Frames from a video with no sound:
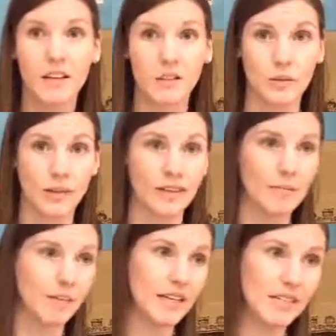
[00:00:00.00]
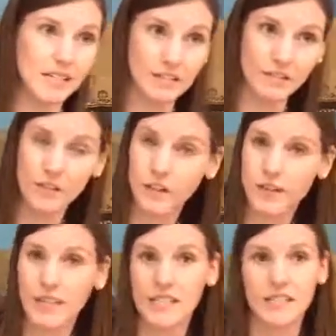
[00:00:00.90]
So whether I'm planning to confer
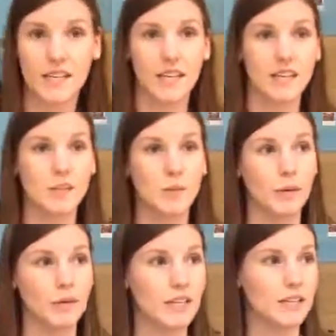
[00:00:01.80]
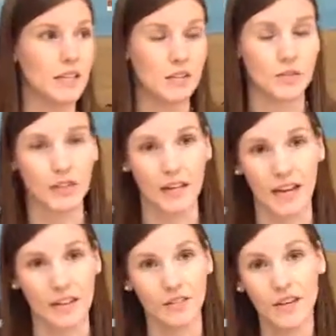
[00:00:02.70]
with these kids, pull these kids for a
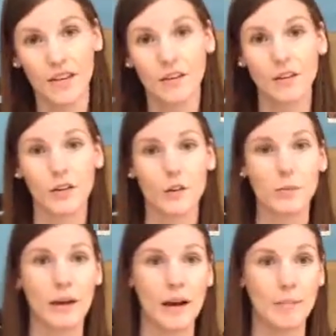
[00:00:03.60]
guided reading group,